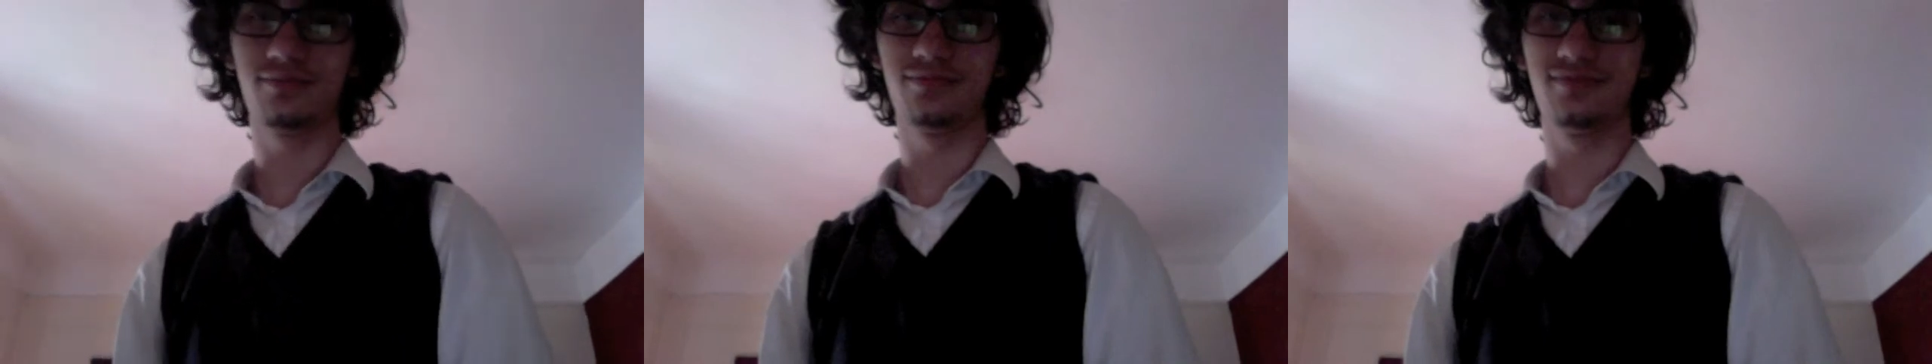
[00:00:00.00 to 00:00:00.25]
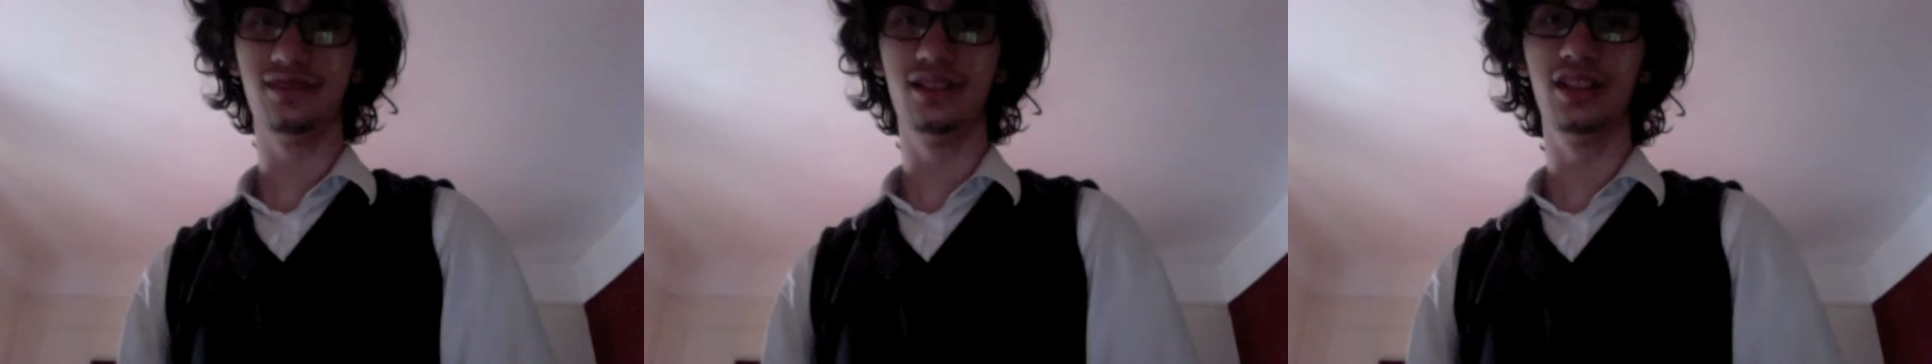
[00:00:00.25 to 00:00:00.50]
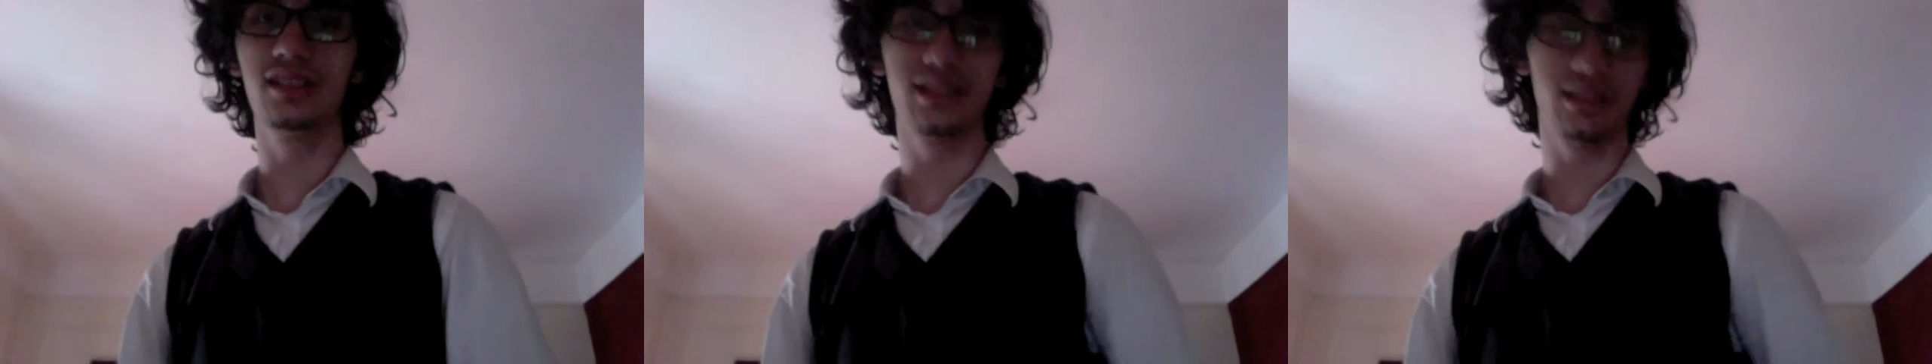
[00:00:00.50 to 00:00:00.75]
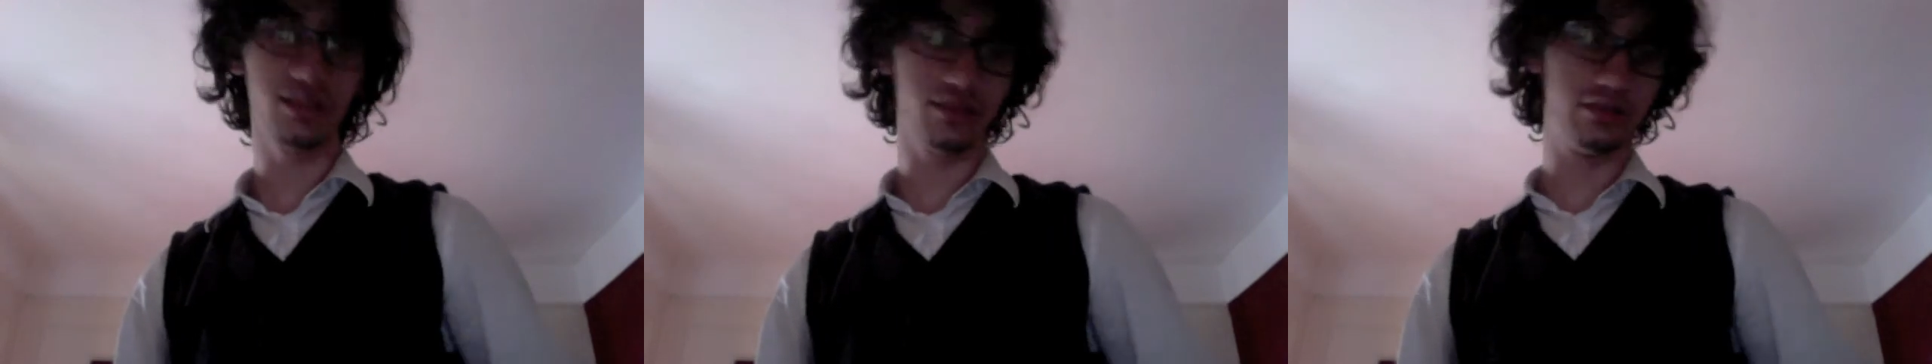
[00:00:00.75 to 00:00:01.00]

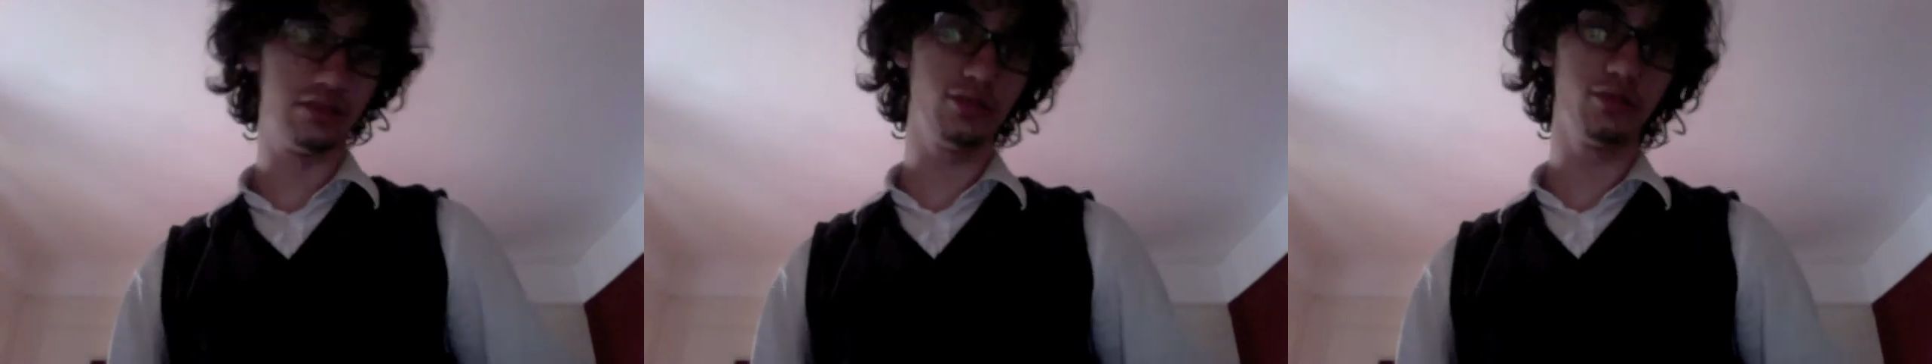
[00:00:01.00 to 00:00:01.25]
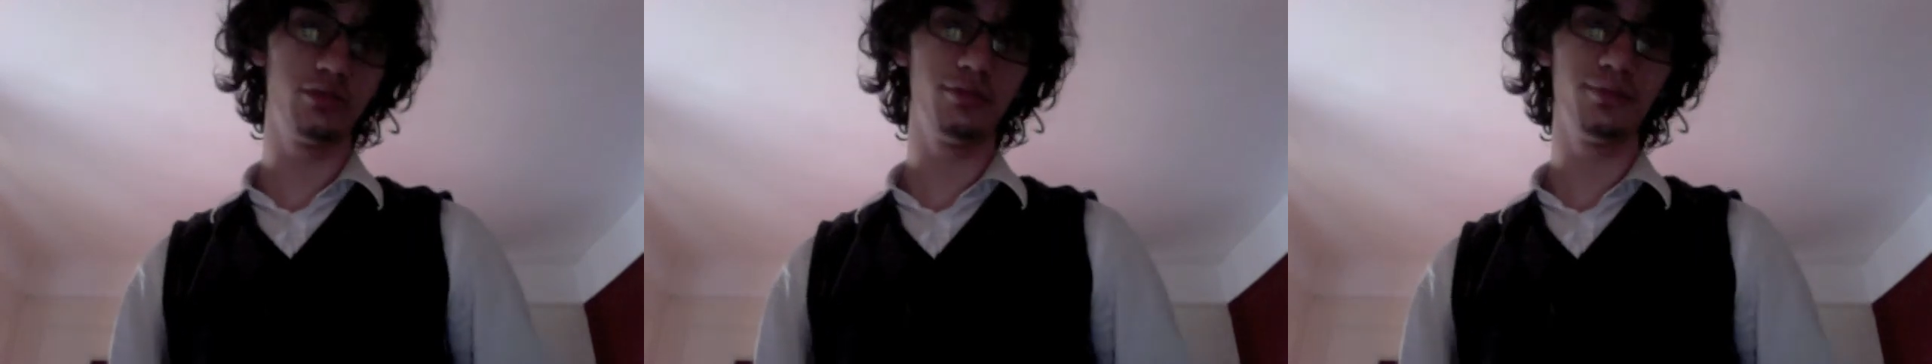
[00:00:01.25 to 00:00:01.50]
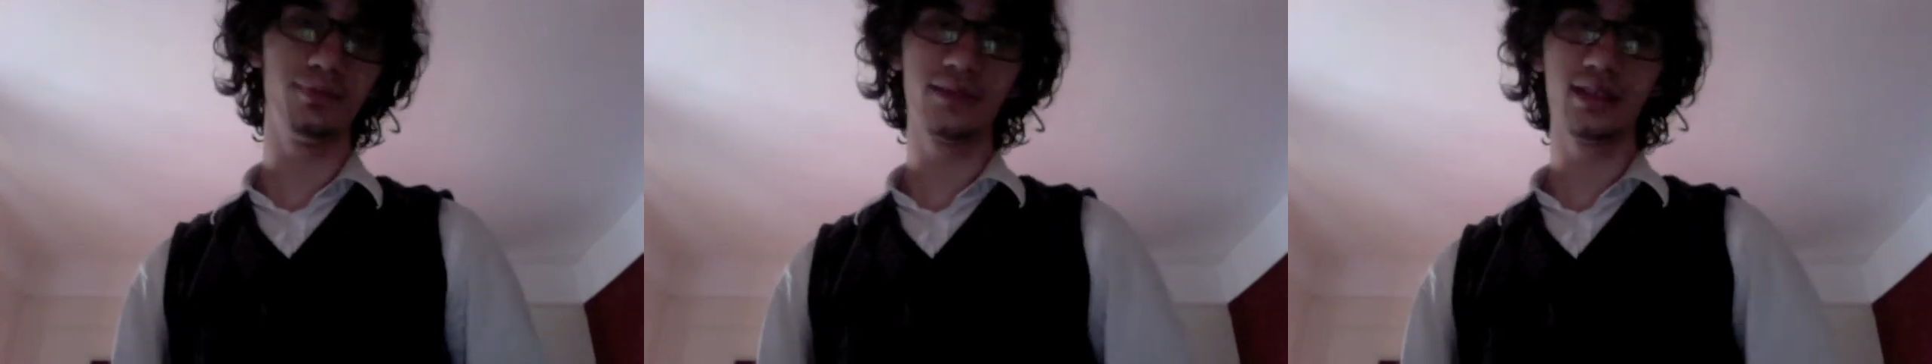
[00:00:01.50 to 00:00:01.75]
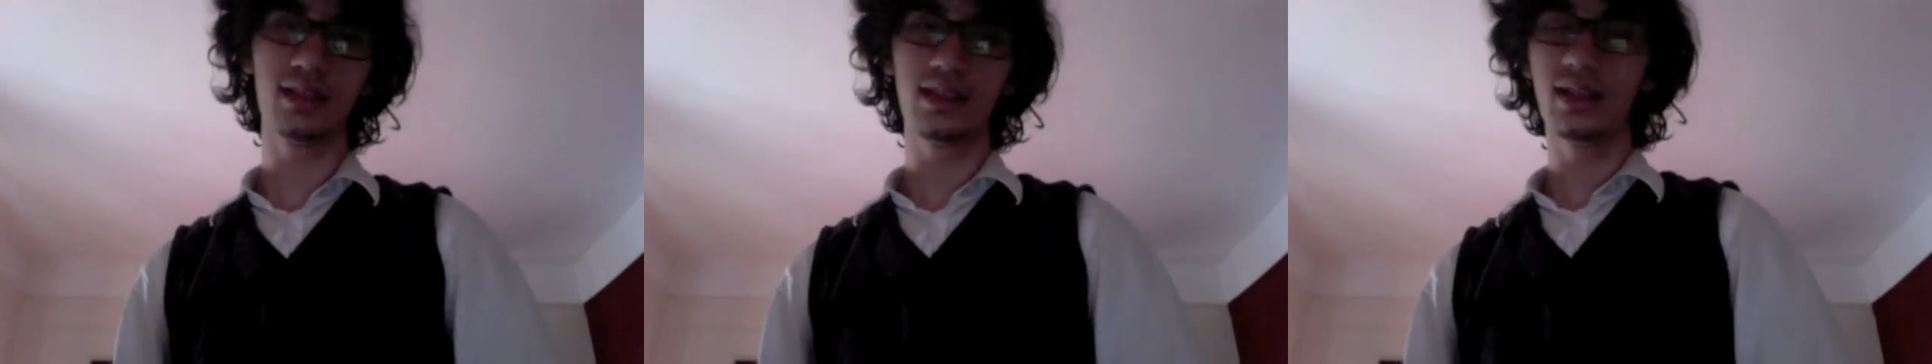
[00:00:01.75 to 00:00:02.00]
nothing to do.
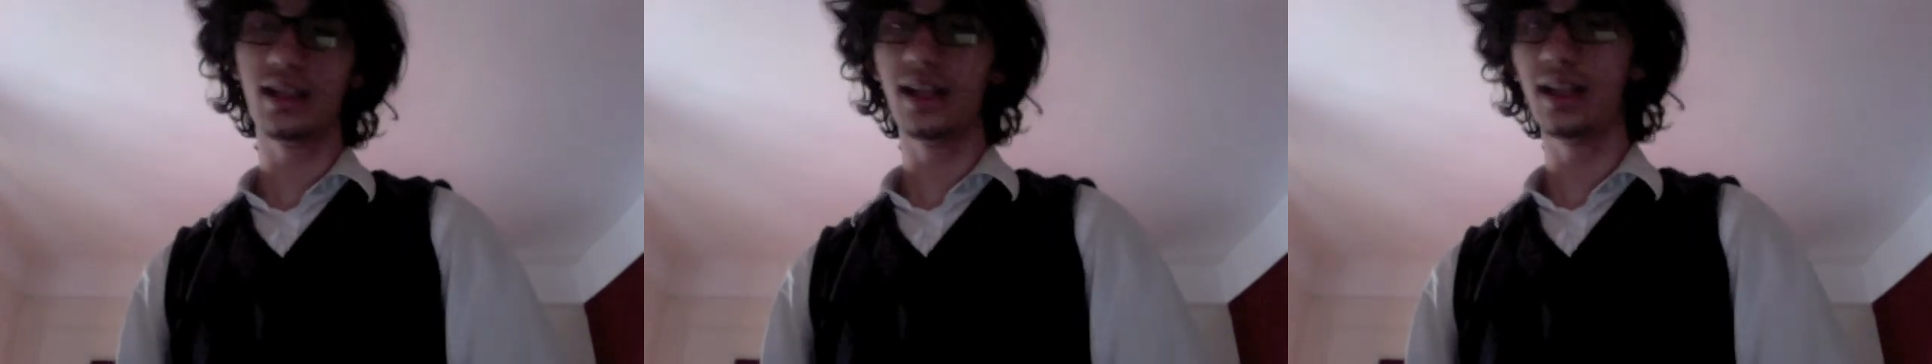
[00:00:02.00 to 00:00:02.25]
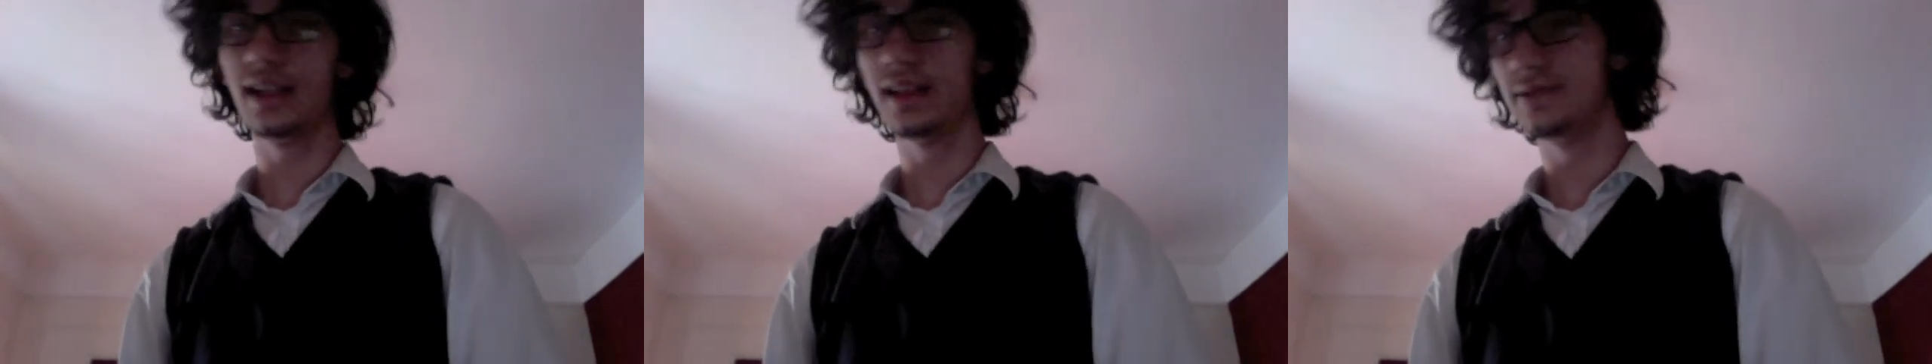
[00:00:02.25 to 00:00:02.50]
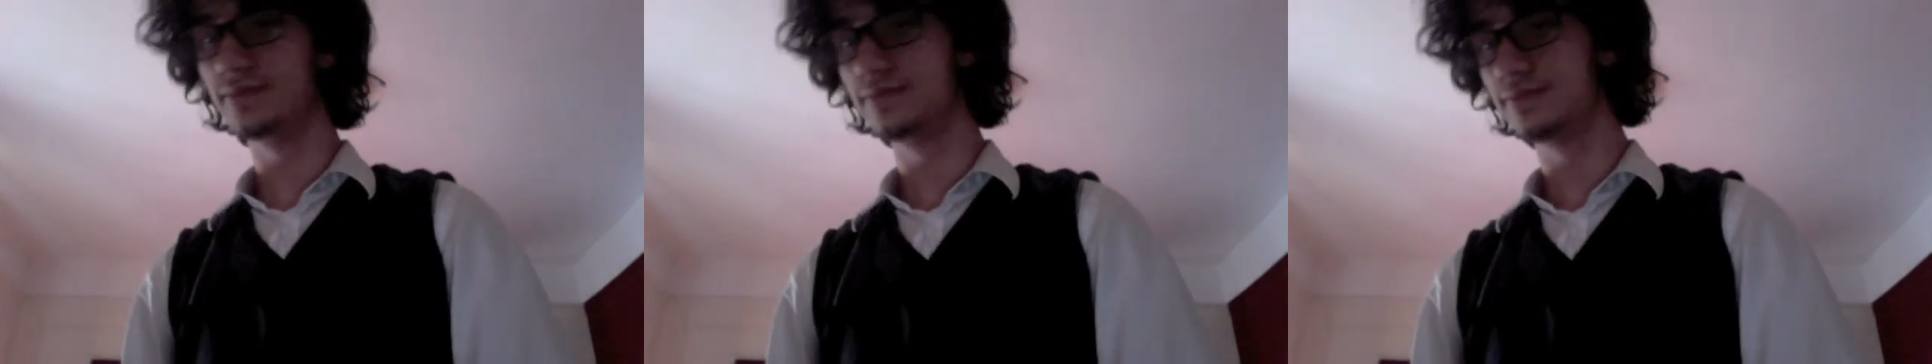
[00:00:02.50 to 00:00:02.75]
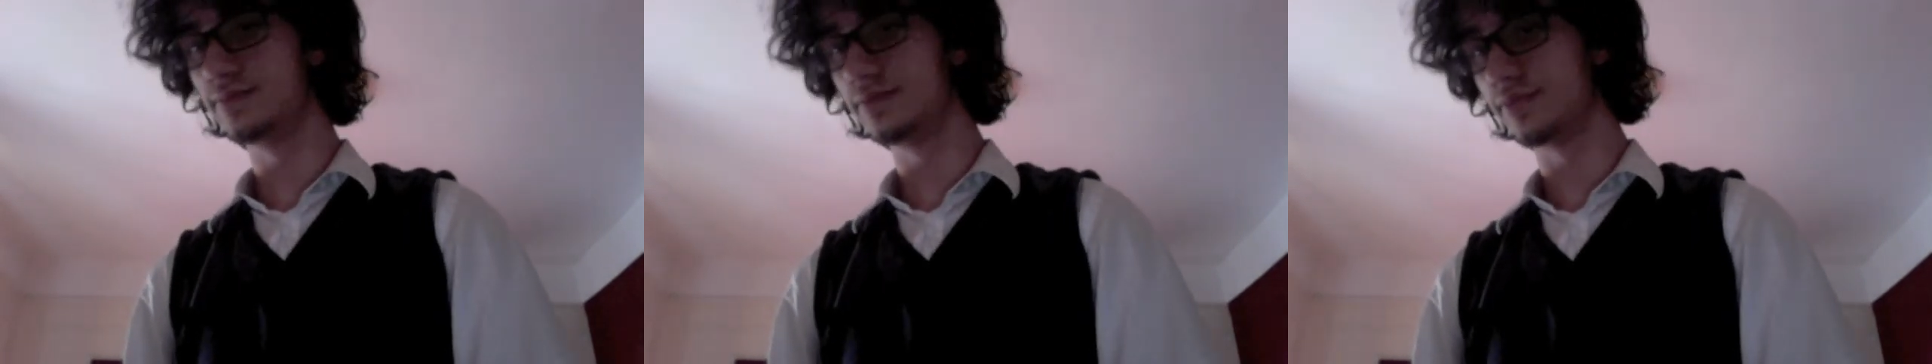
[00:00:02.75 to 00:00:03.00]
And